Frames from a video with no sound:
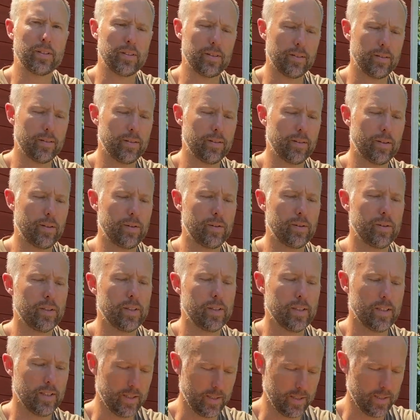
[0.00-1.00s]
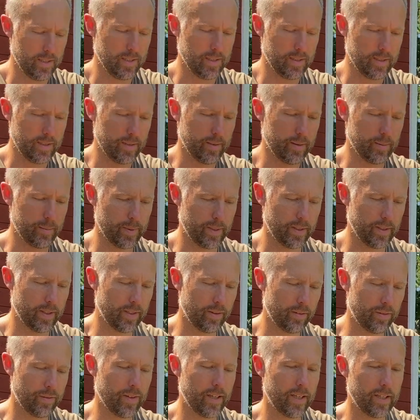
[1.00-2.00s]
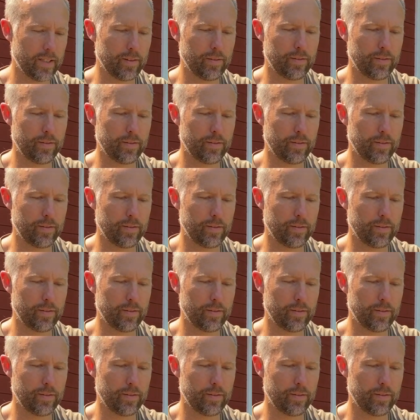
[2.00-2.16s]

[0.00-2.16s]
So, I mean, that's fine.